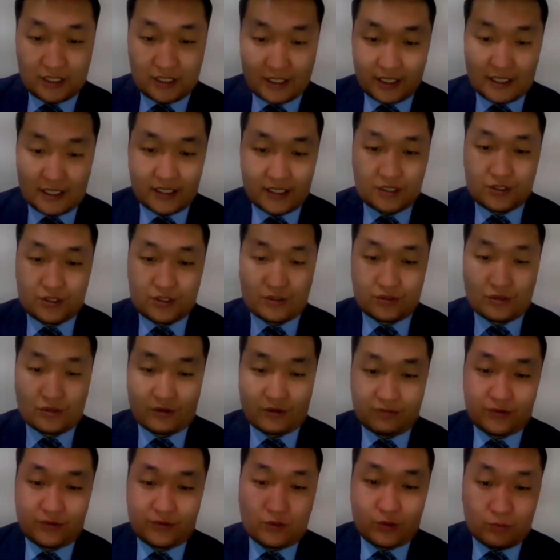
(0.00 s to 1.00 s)
culture
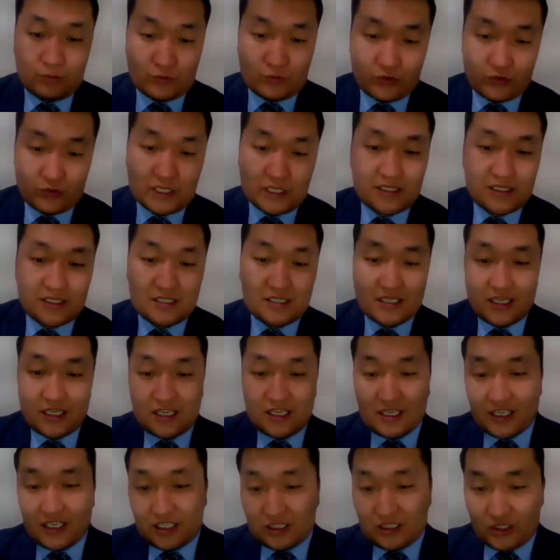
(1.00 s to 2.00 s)
of human rights
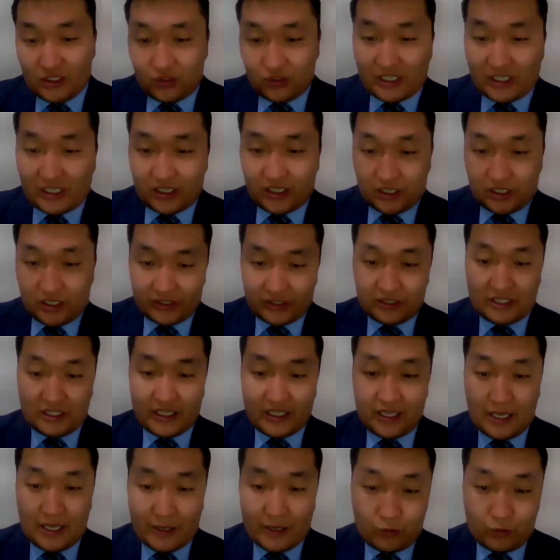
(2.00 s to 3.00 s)
to
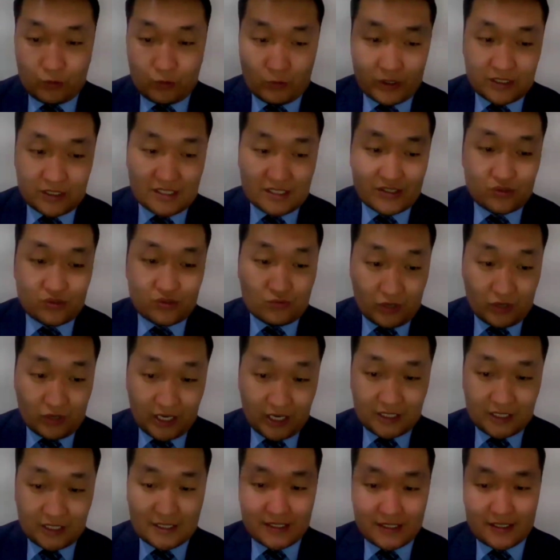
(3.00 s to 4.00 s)
guarantee everyone's
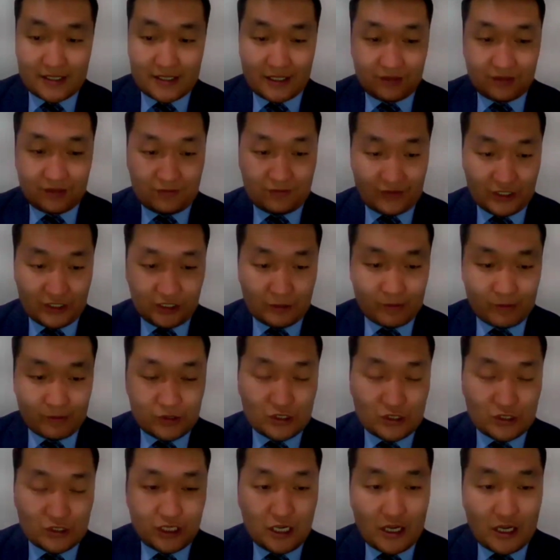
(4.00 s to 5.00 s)
rights and
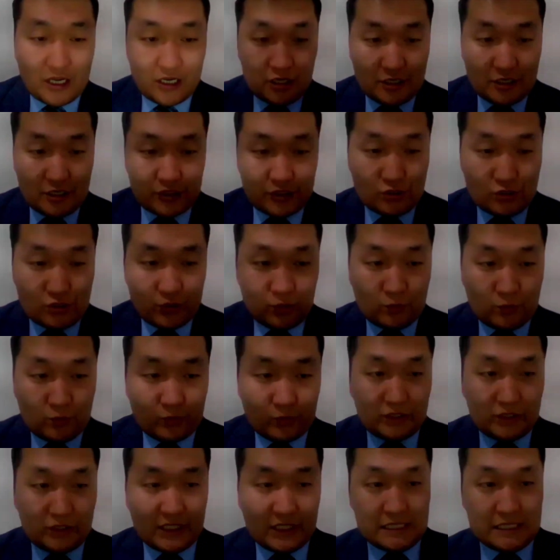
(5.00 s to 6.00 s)
freedoms.
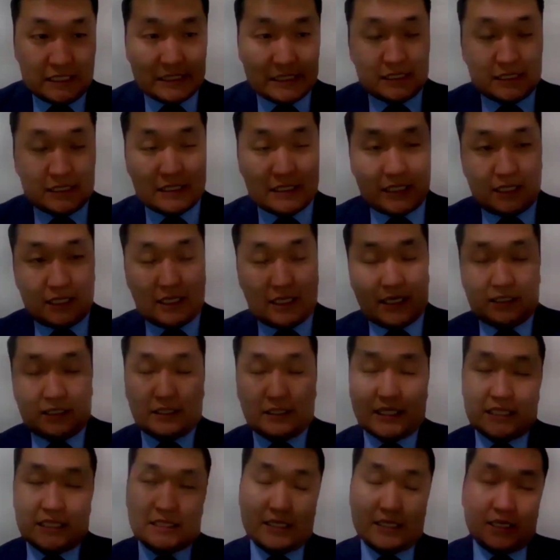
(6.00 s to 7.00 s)
So these
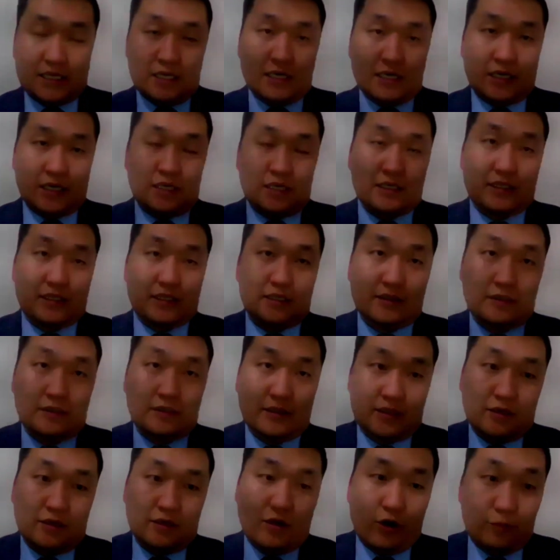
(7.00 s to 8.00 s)
are
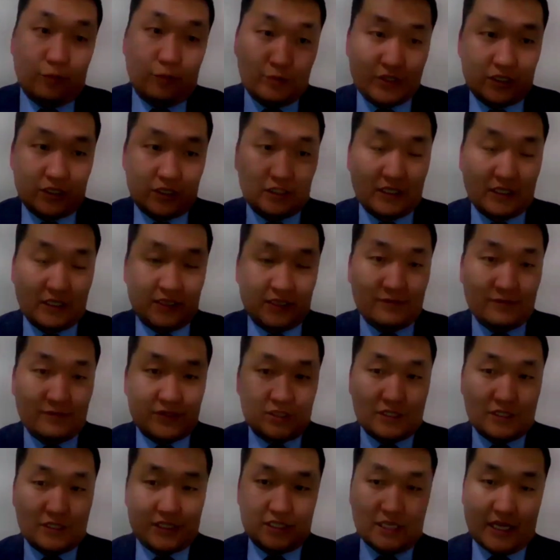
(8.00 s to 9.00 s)
the
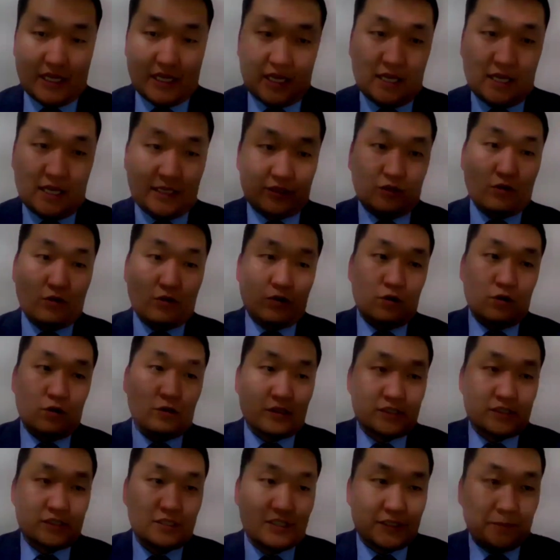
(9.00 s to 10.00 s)
objectives and
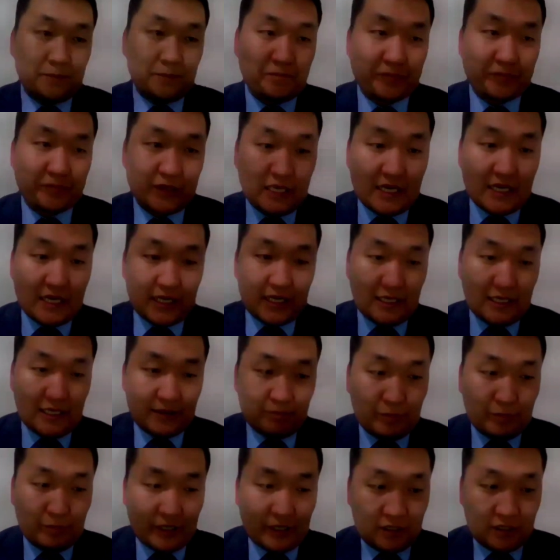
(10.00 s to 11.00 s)
goals
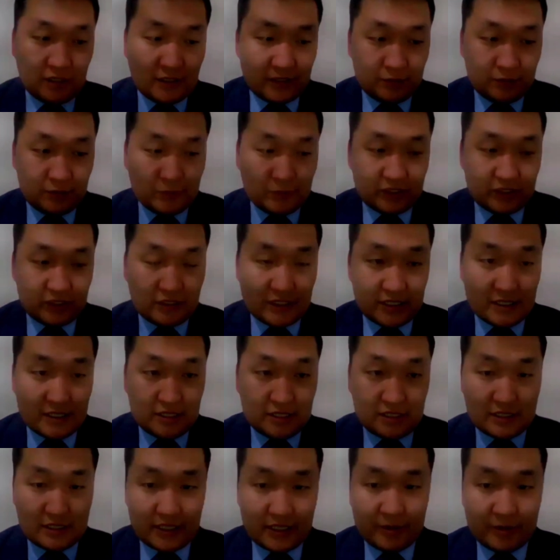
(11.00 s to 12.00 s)
in parallel with the
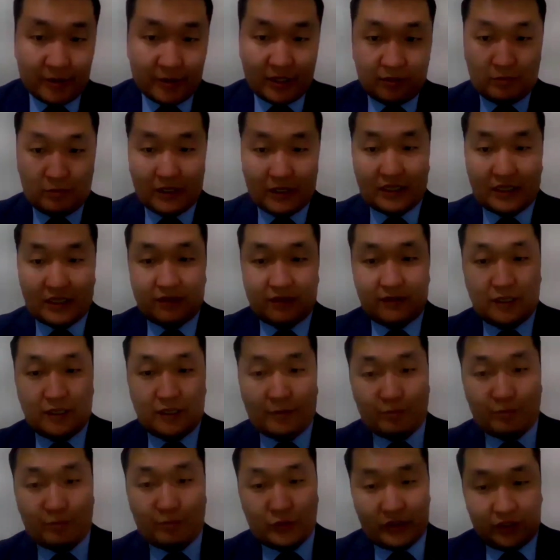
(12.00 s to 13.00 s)
sustainable
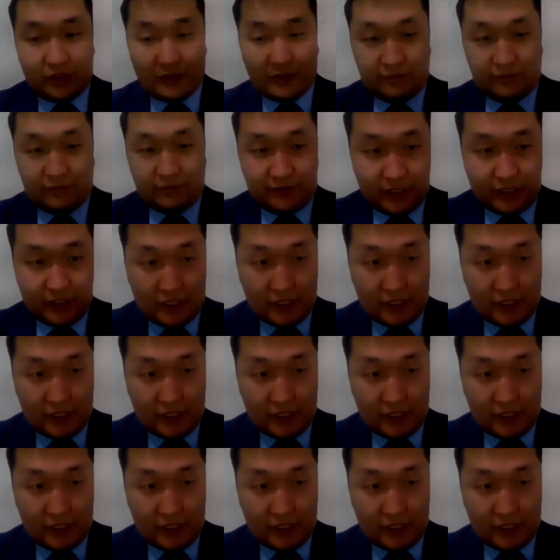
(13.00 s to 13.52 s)
development of